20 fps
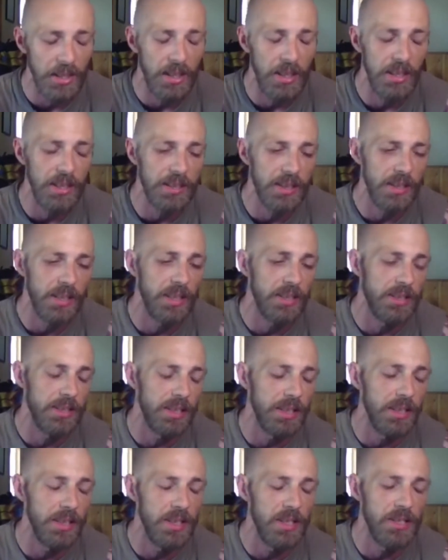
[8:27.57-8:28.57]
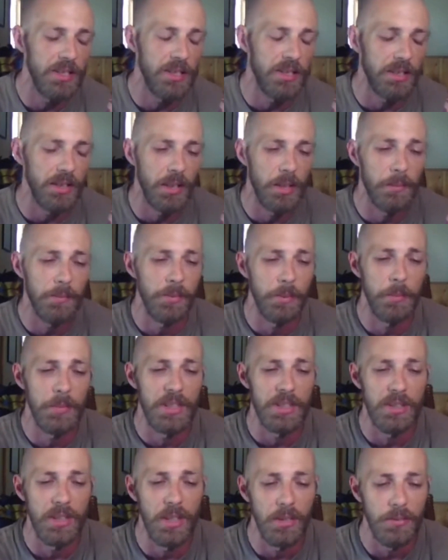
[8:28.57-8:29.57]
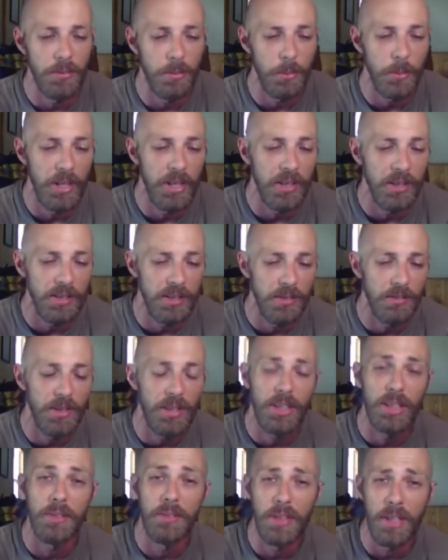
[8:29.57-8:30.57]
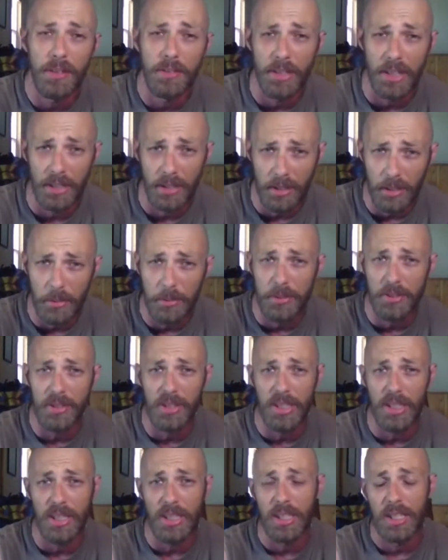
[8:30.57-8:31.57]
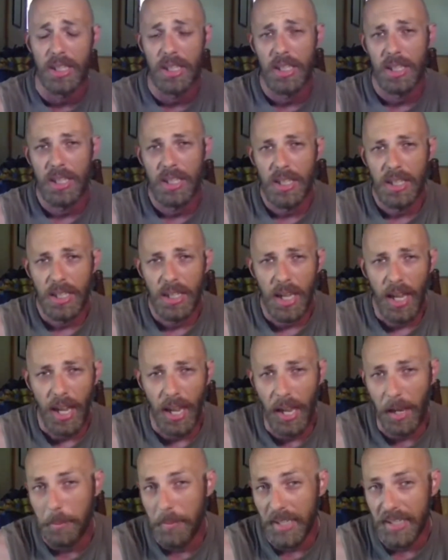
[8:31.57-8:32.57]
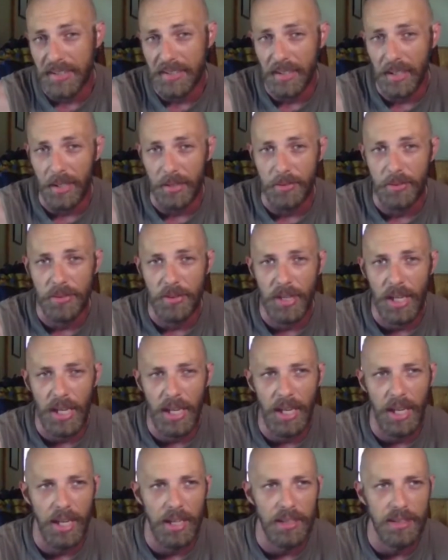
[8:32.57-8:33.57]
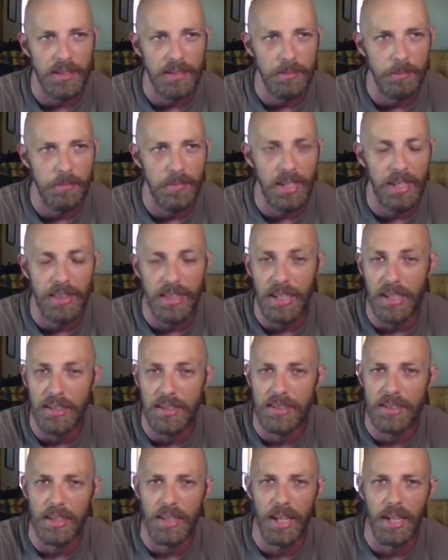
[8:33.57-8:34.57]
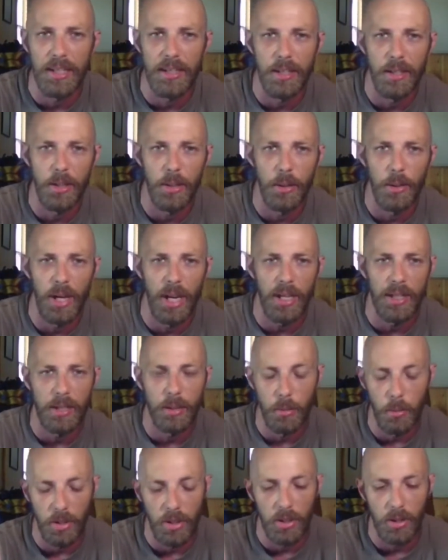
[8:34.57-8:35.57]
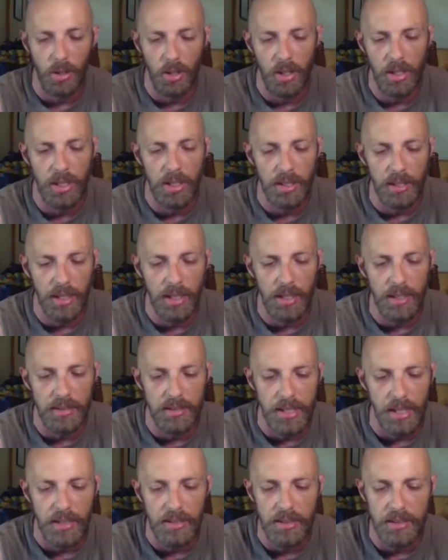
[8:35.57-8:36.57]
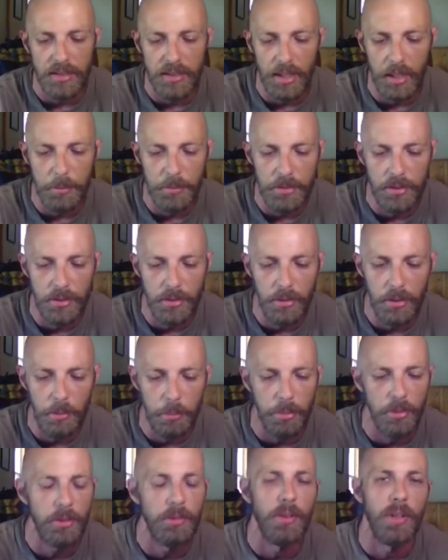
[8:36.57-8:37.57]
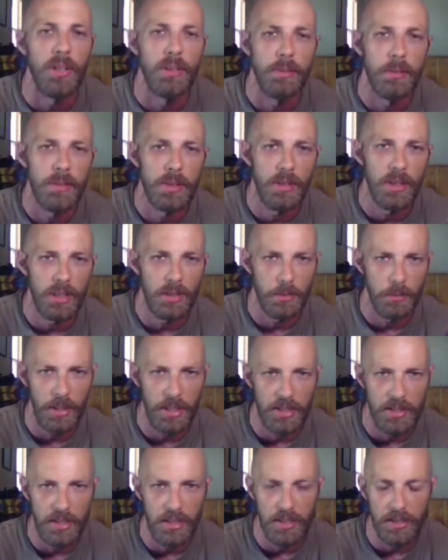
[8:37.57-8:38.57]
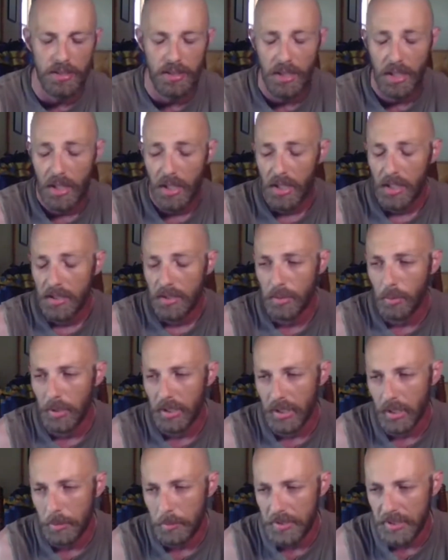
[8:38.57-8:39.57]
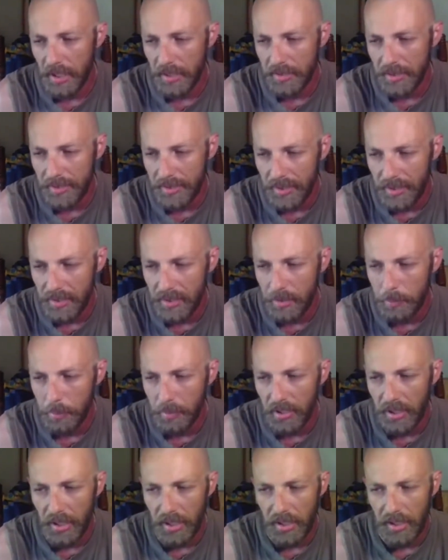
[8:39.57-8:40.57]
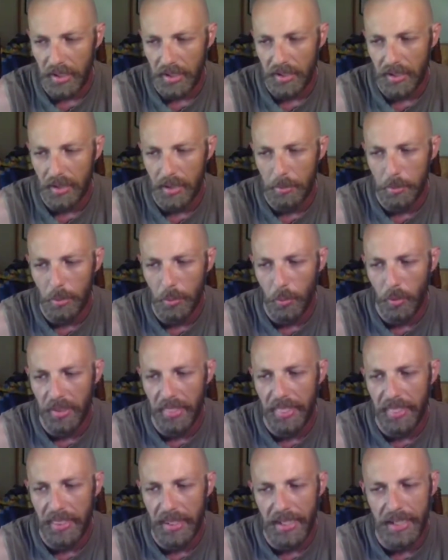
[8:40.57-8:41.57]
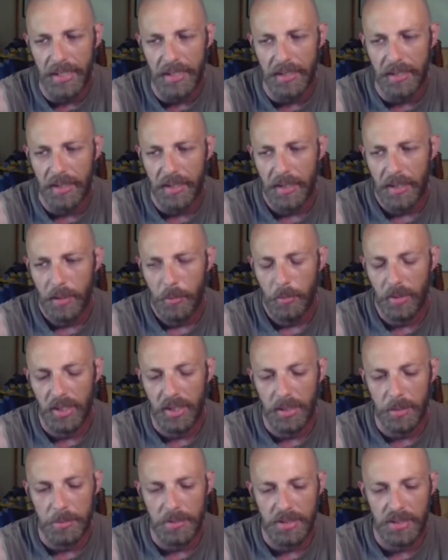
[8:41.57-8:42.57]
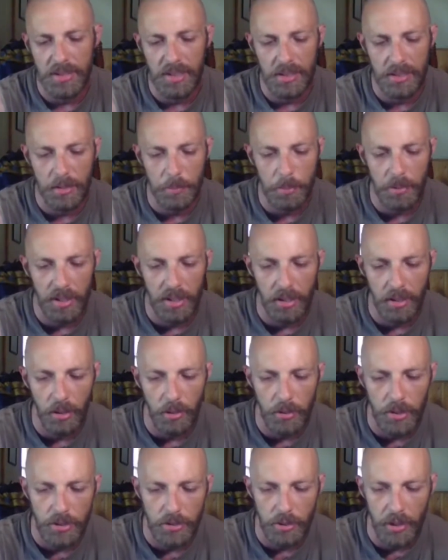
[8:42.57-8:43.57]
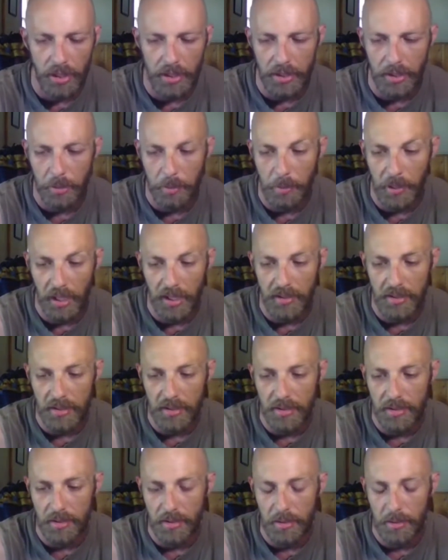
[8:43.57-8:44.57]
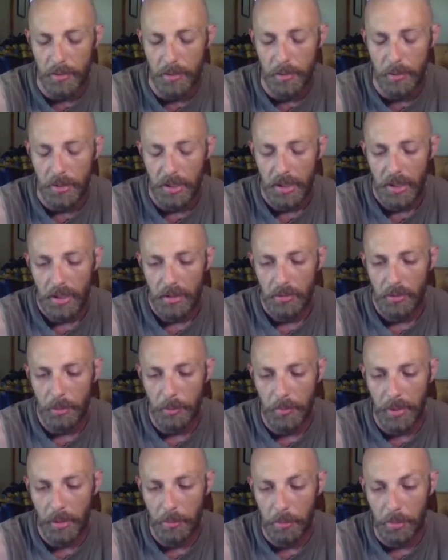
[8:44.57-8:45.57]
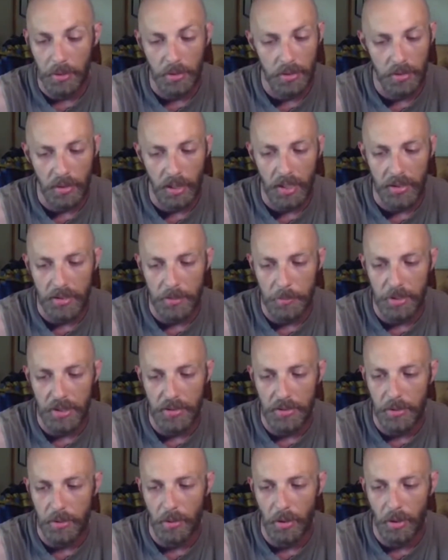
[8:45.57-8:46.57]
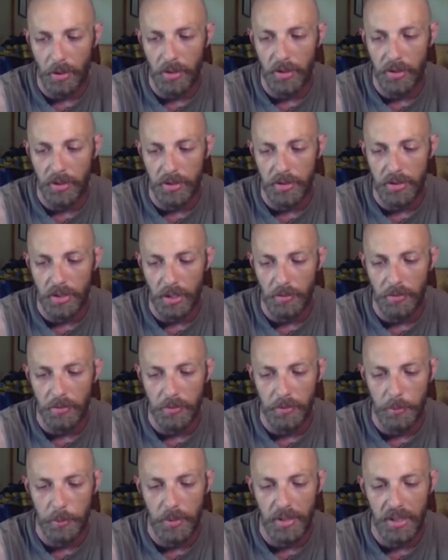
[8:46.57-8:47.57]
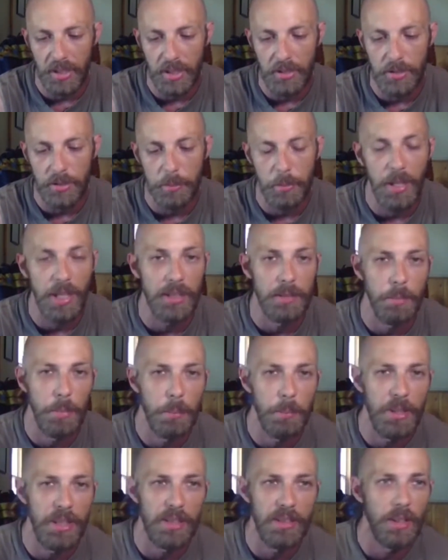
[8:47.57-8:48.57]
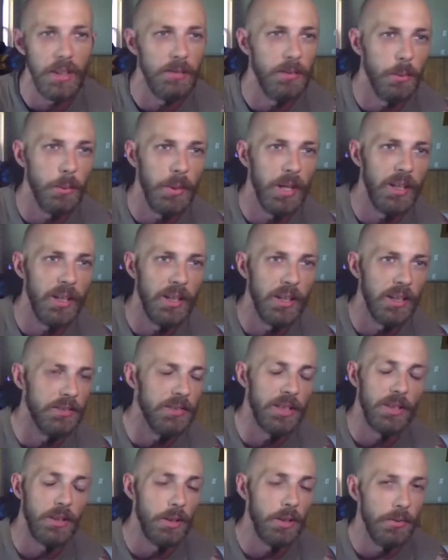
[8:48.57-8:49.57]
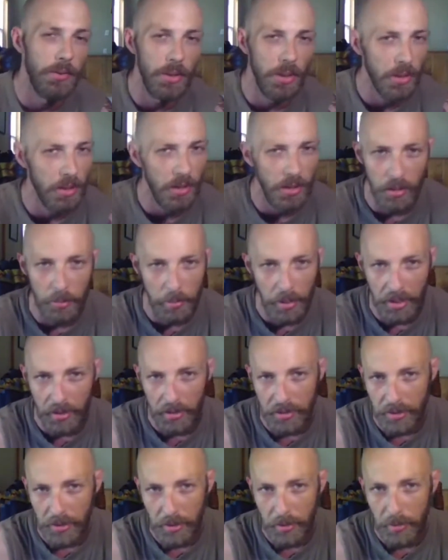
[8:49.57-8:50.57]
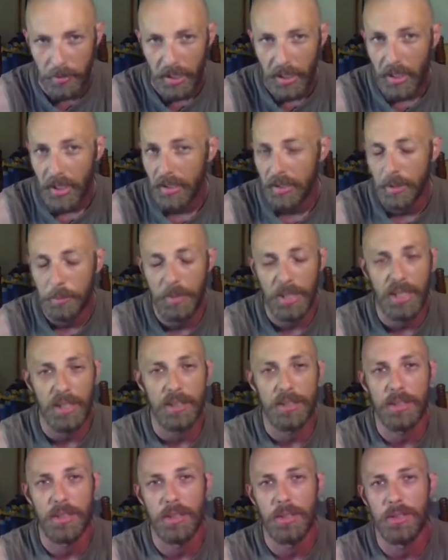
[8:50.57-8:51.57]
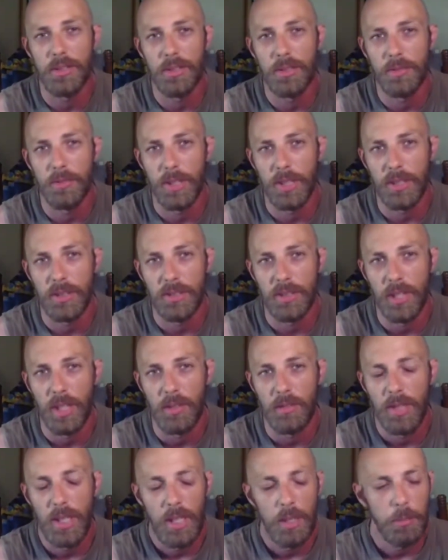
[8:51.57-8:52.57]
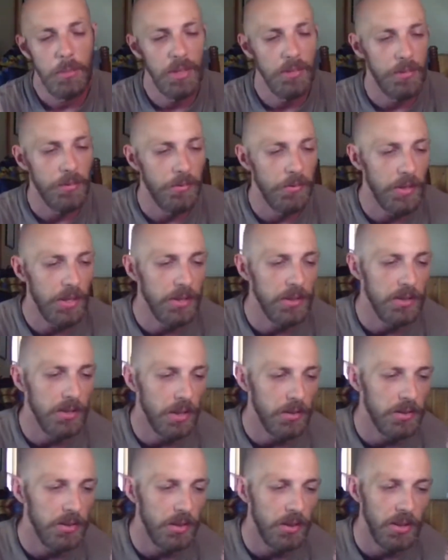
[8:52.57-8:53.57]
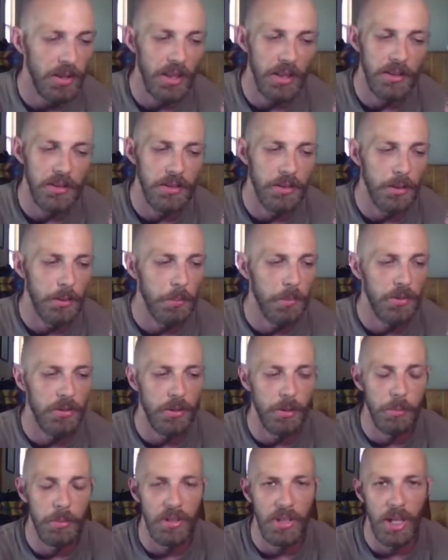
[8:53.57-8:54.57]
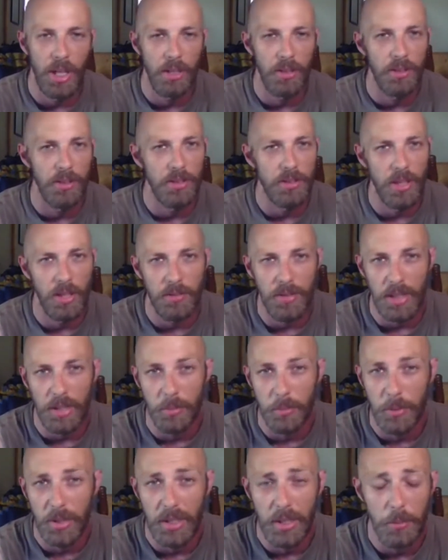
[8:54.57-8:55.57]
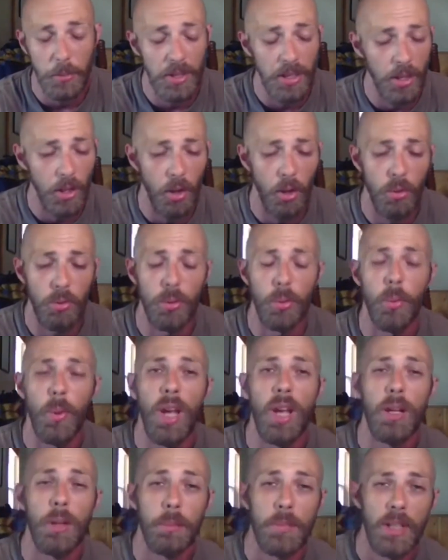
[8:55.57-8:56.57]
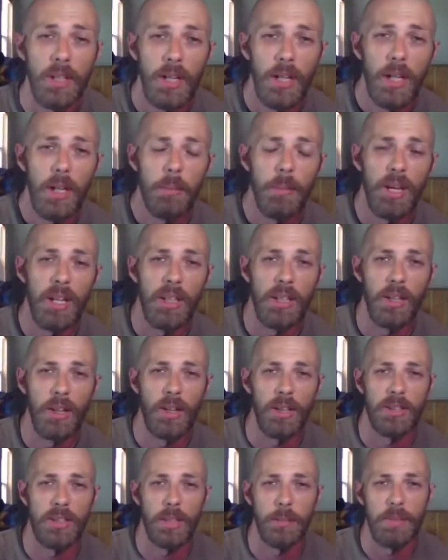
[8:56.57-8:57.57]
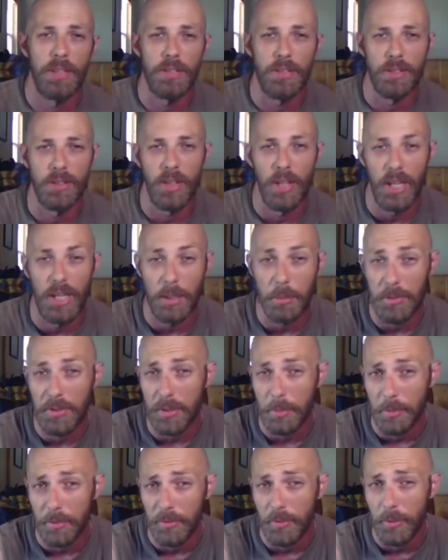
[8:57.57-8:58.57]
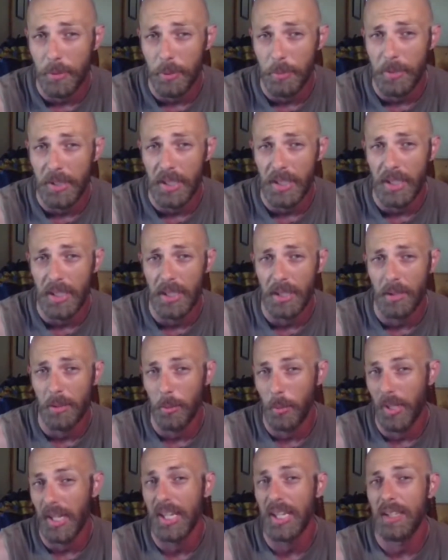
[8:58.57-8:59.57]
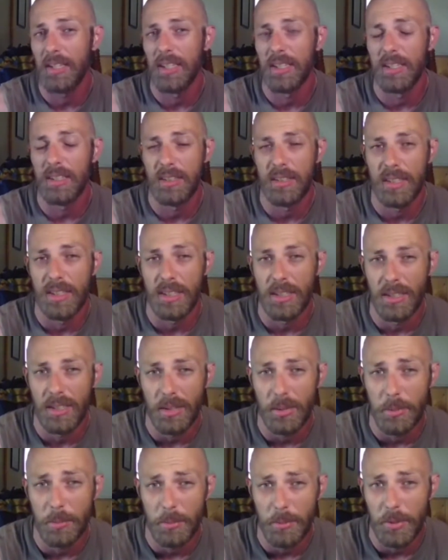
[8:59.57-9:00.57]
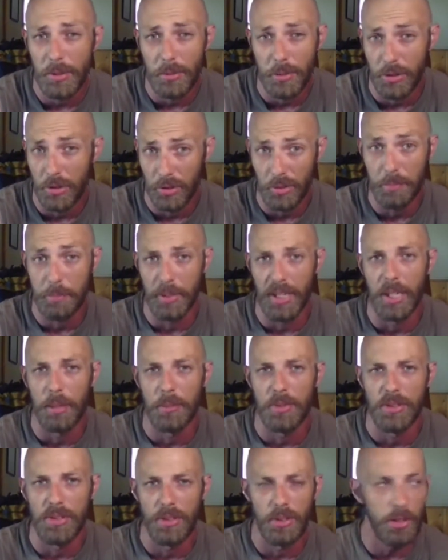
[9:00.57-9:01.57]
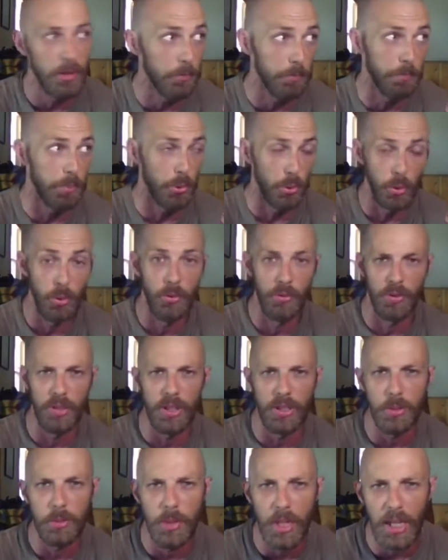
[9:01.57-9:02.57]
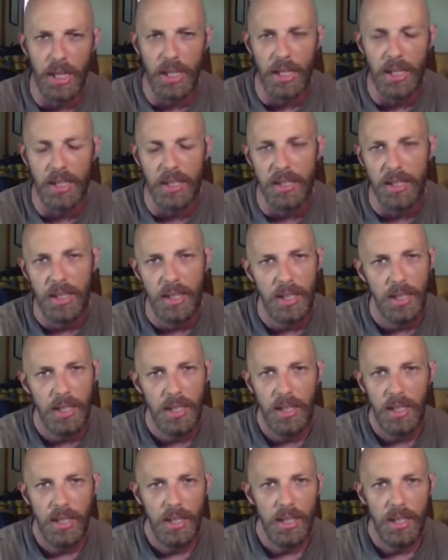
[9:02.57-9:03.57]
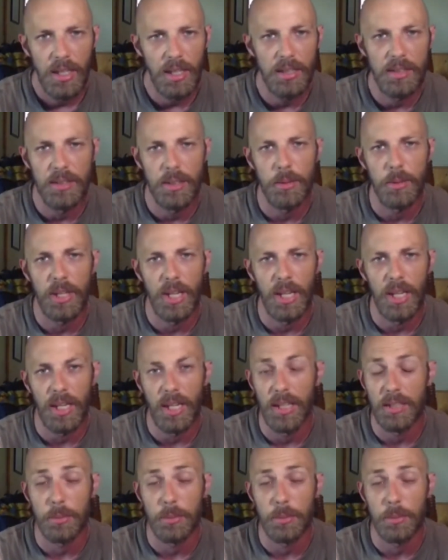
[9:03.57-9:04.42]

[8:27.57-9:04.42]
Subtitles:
The things that I teach just come from the self-awareness of looking very, very closely at myself and the things that I know I can work on and take the steps to improve on. So that's what I teach. So when it comes down to discipline, I think the number one thing when it comes to discipline and always trying your best is to remember not to be too hard on yourself if it really is your best, but be self-aware enough to know if you could have done better too. Don't make excuses for yourself, but if you feel yourself starting to get super, super down on yourself, getting really, really overwhelmed by the concept that you're not able to perform in a way that you should be able to, you've proven you can, it's okay.